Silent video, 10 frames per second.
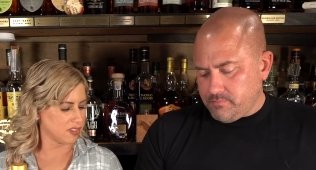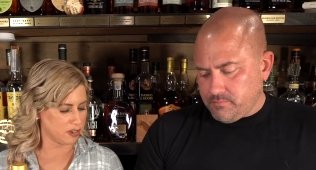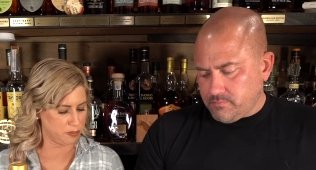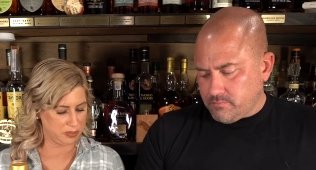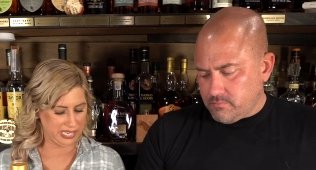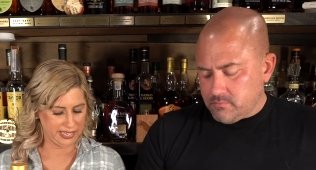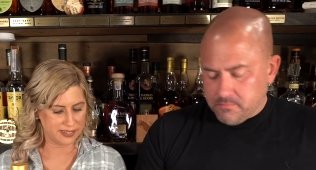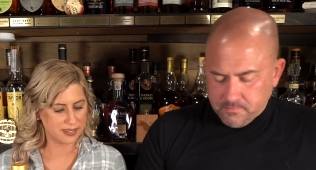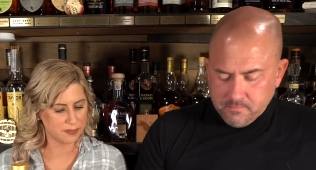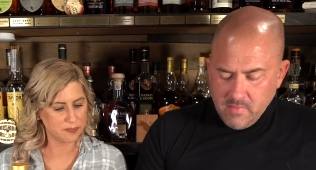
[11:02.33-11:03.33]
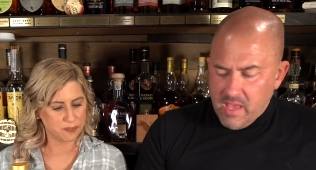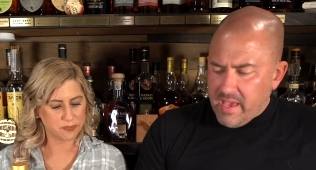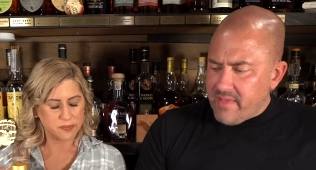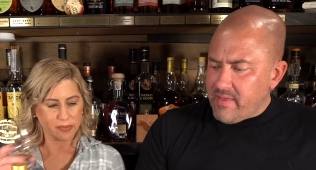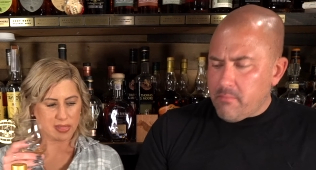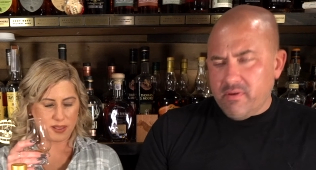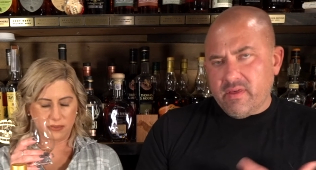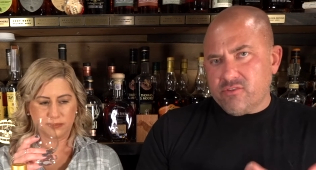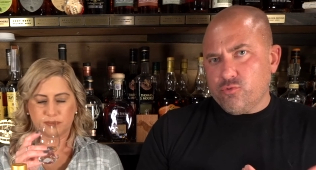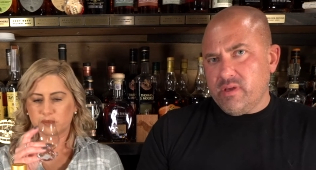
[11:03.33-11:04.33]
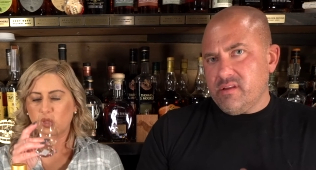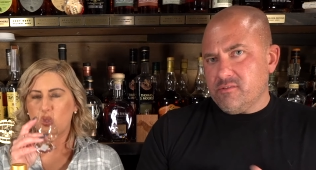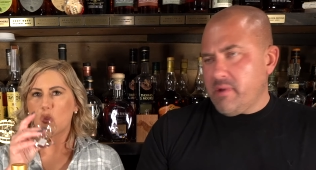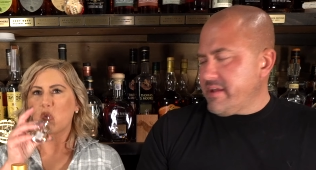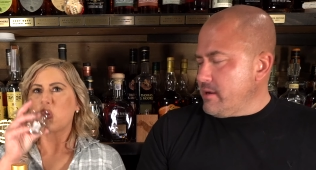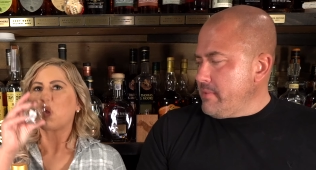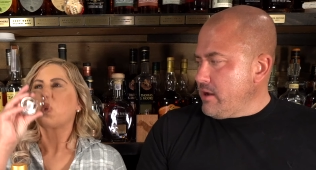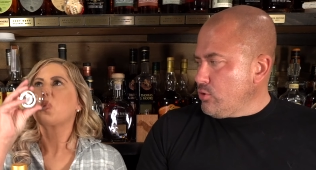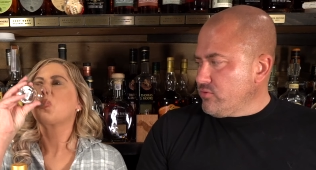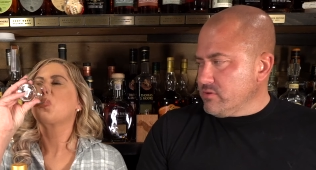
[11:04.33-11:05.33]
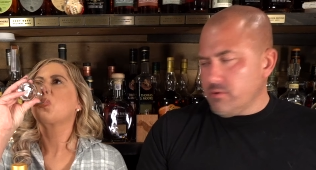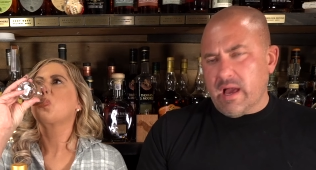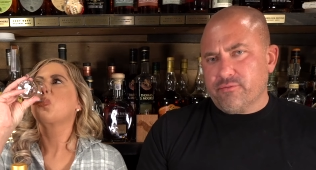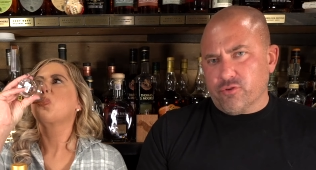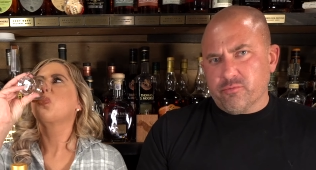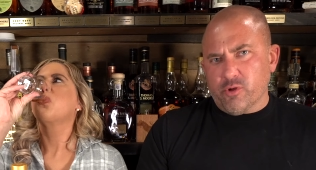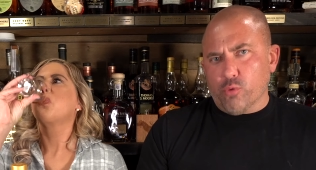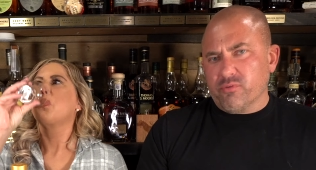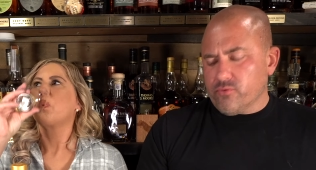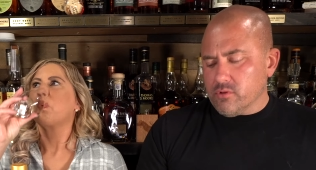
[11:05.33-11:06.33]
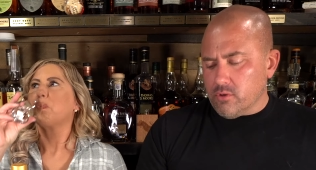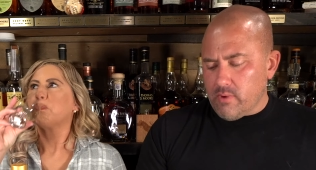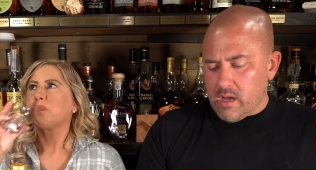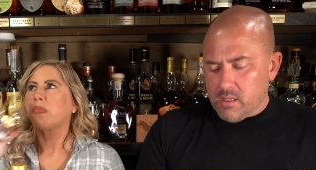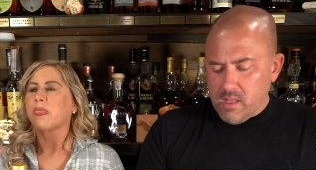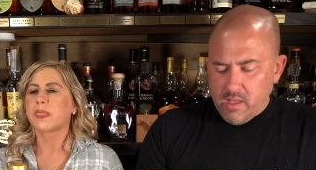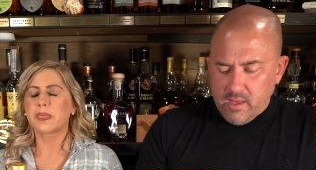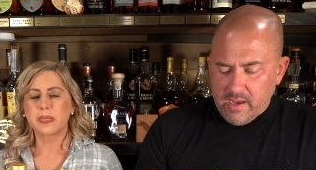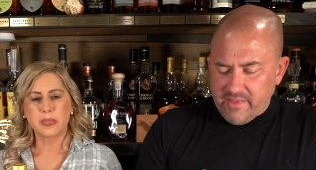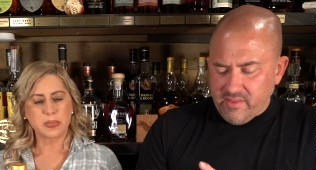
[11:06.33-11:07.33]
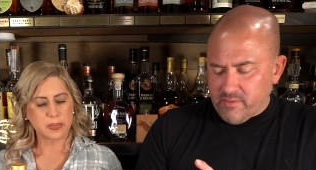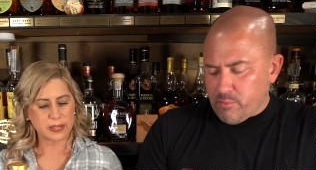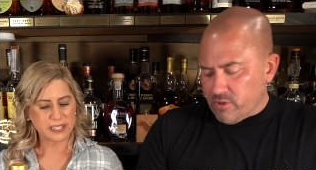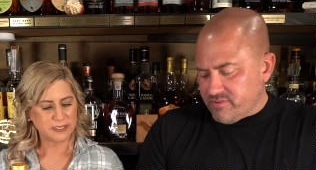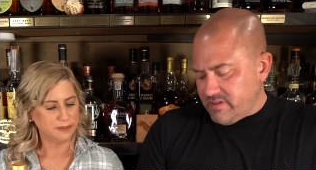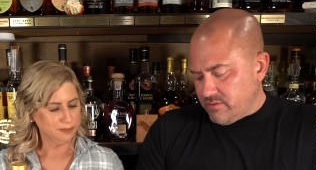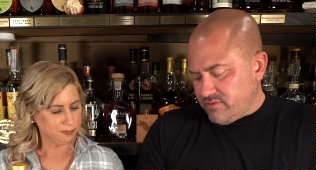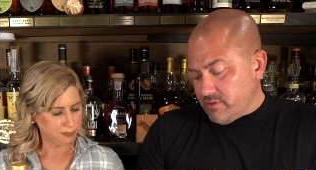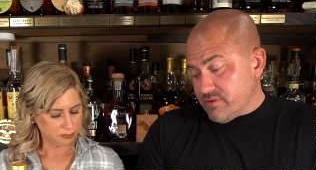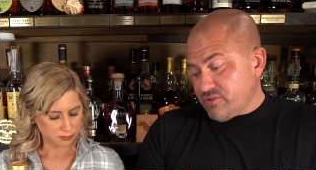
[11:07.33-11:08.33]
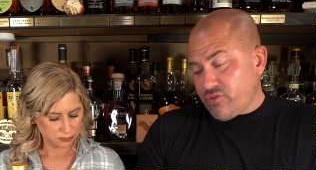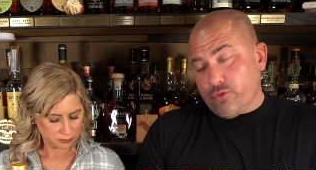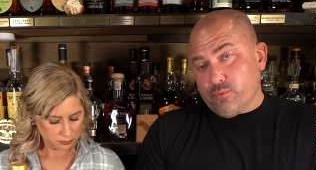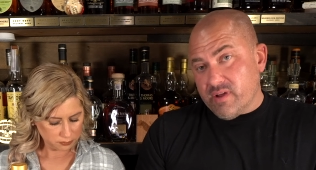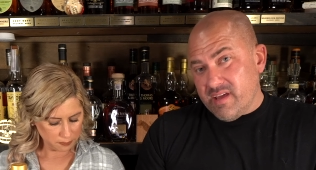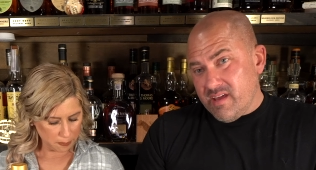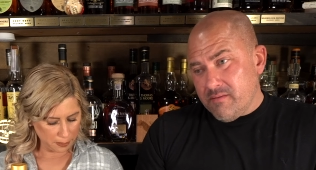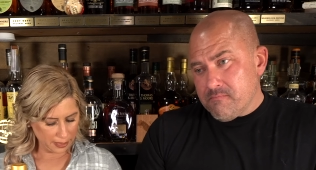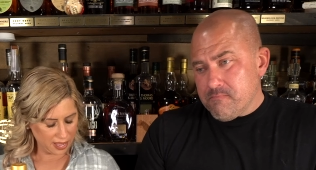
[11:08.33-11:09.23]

Speaker 1: third place. Mm -hmm.
Speaker 2: And that that sweetness might come out over after it's been open for a little while. Mm -hmm. I think the Bardstown Series three.